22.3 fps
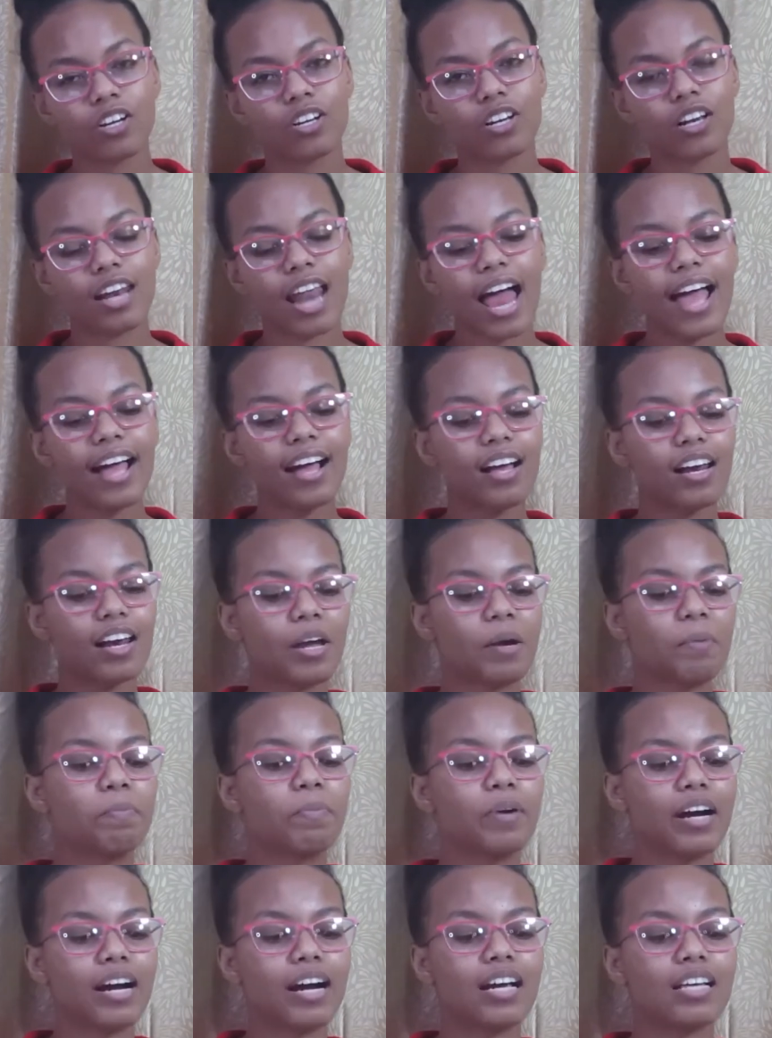Like
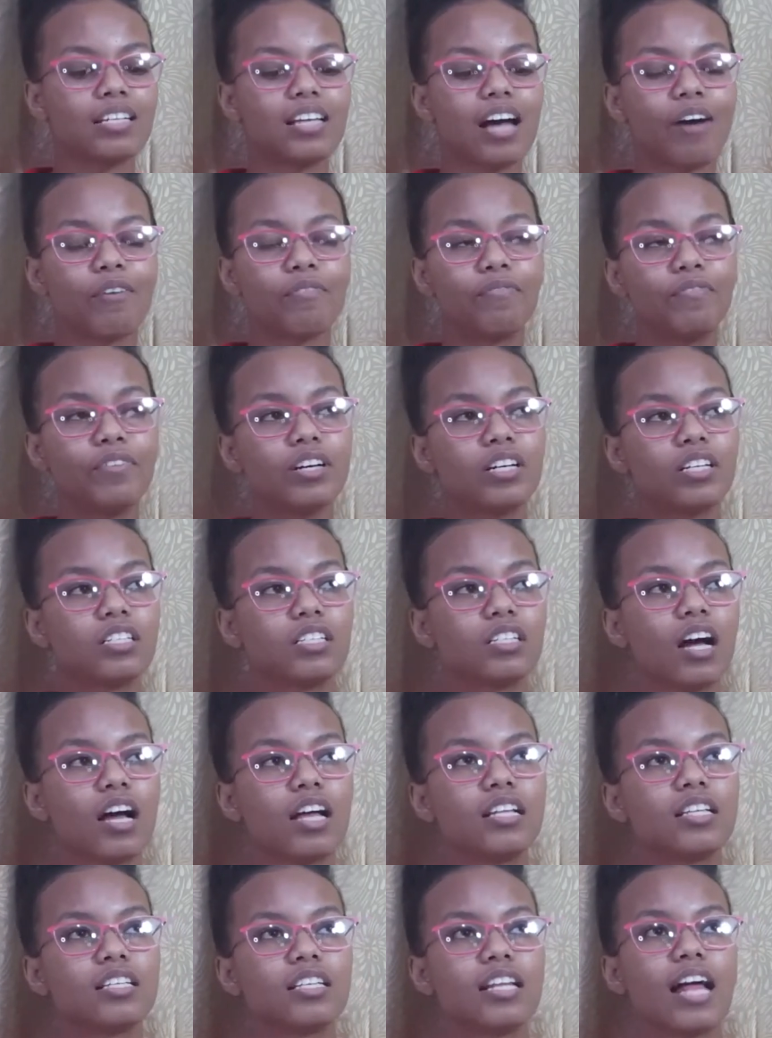lepers,
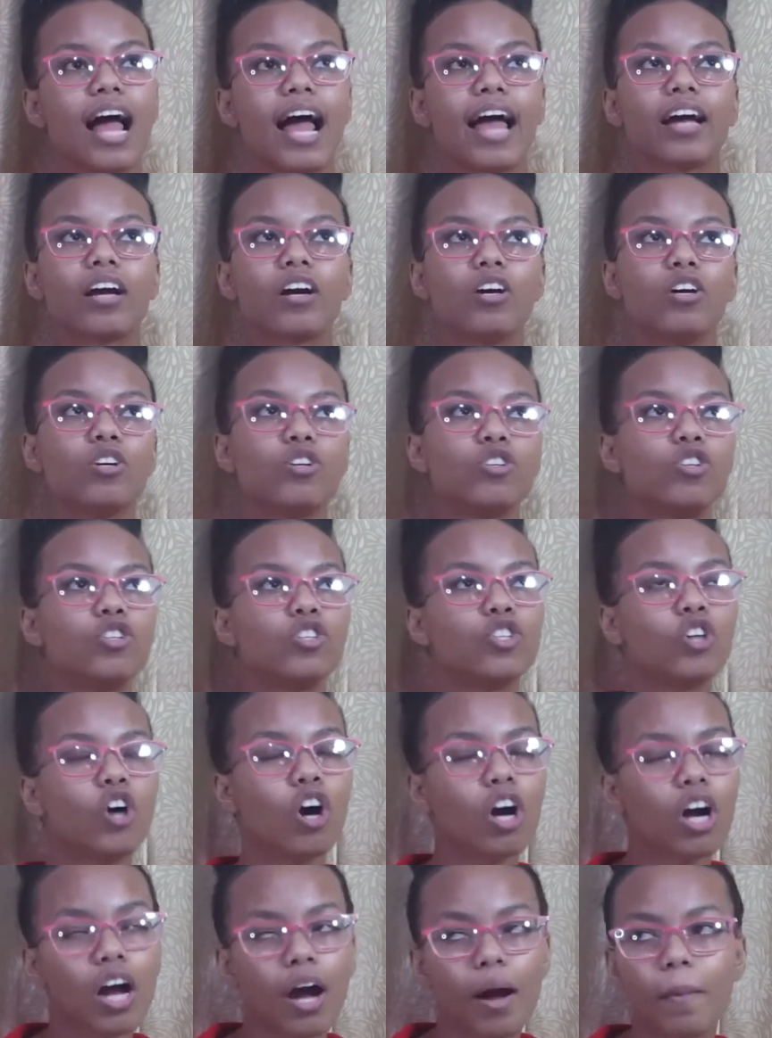afflictions like
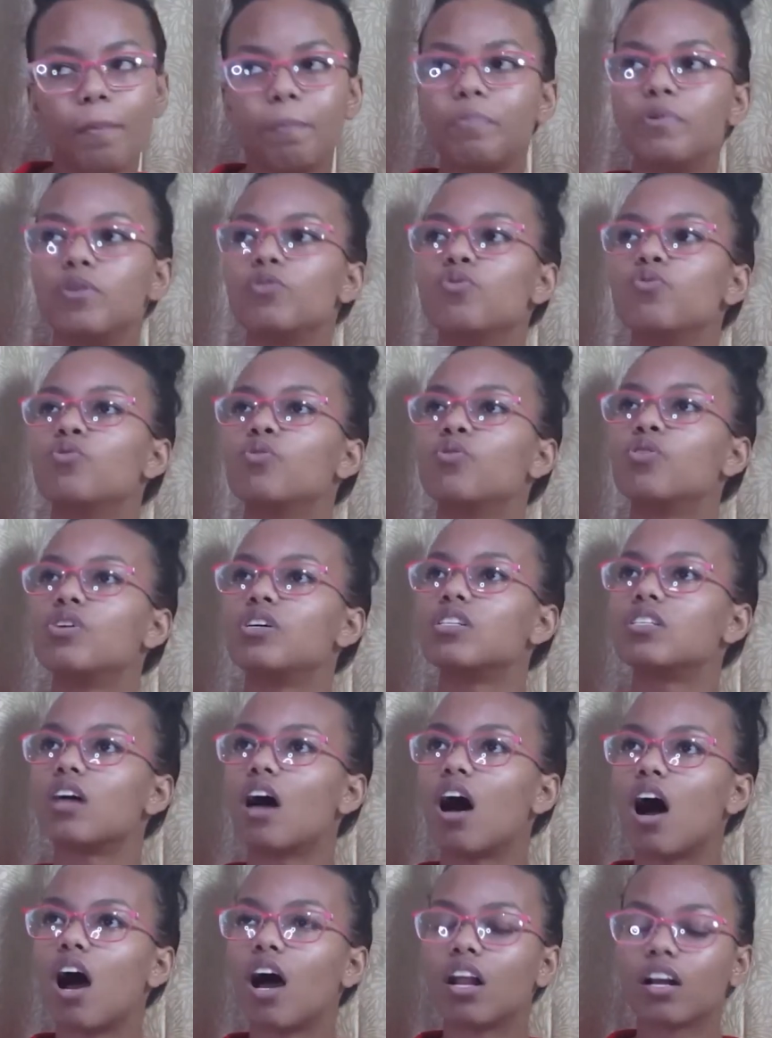drug abuse,
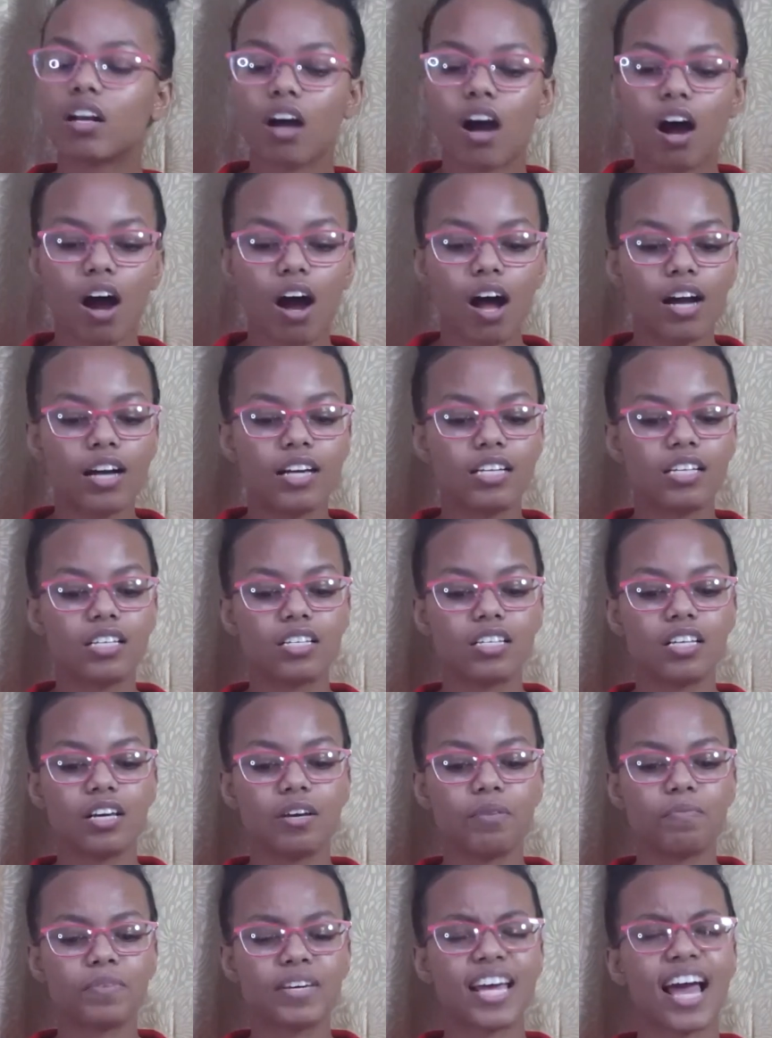
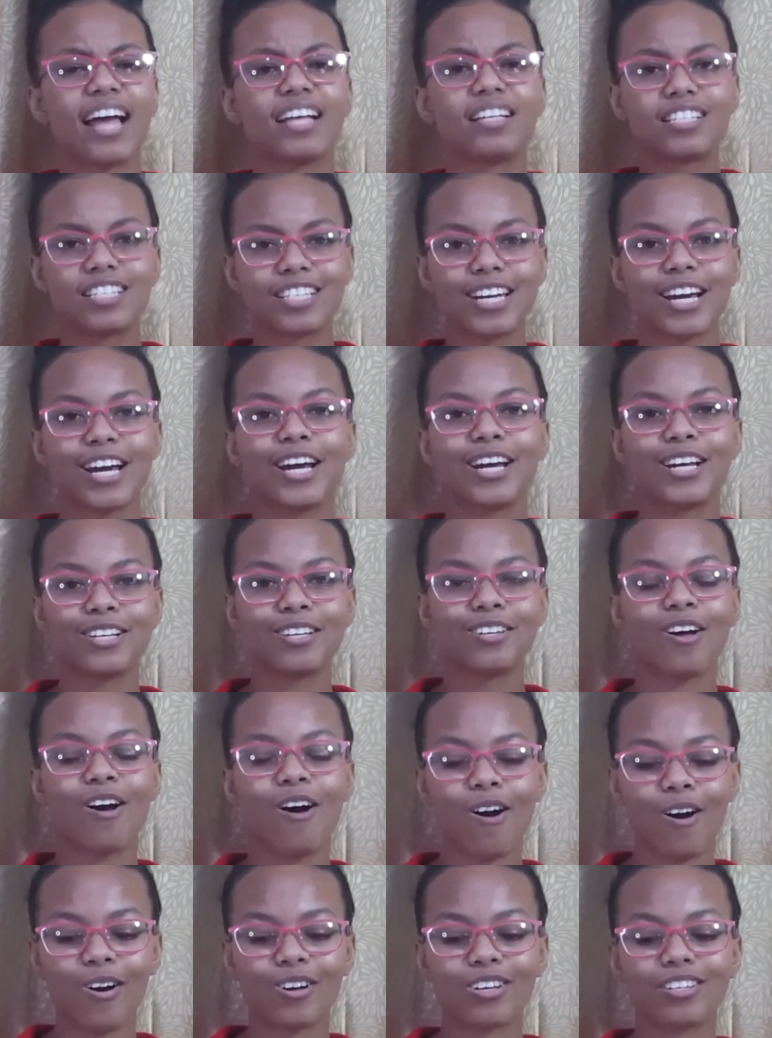alcoholism can turn
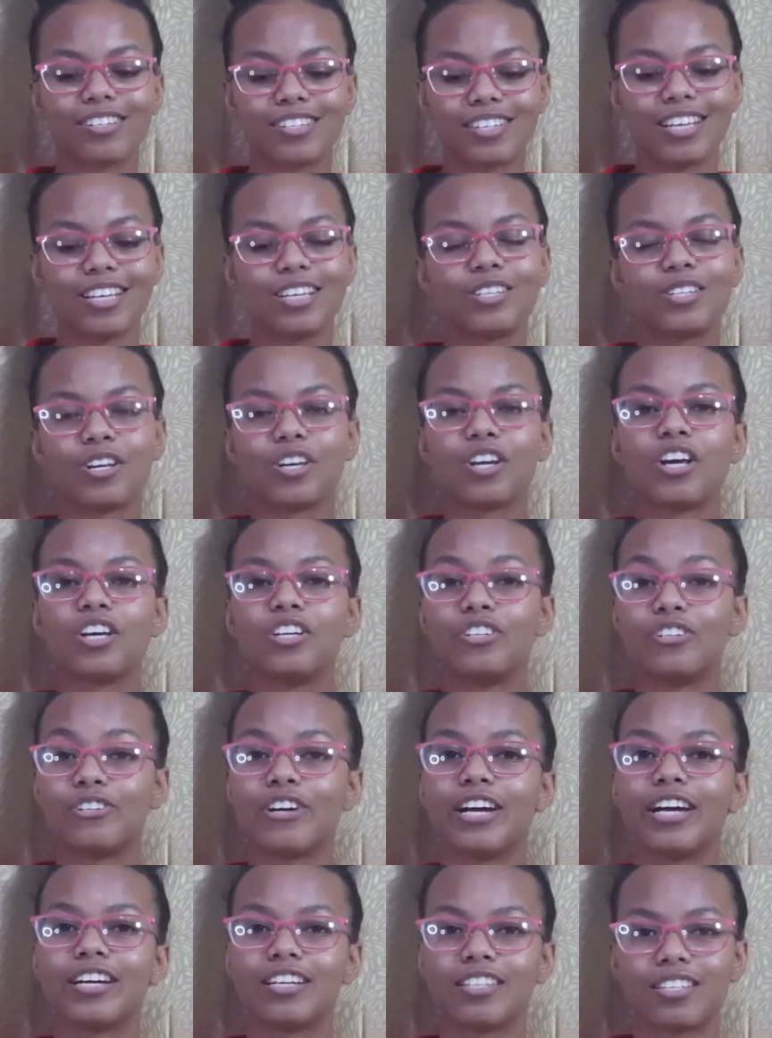us into the
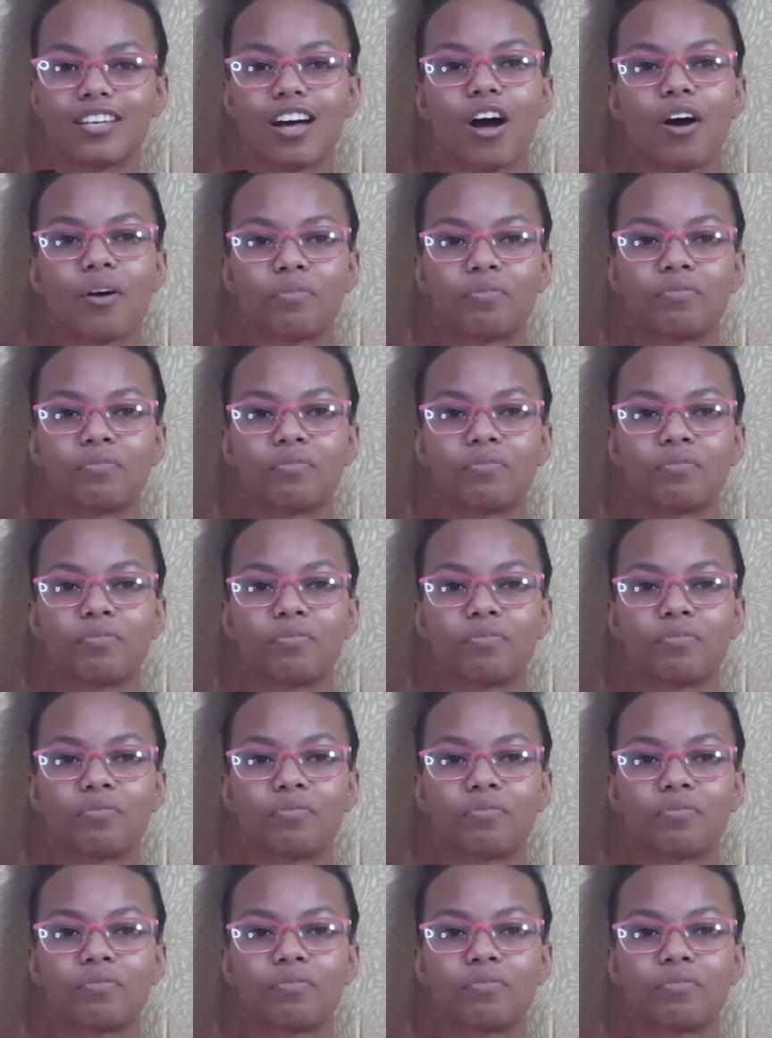dregs of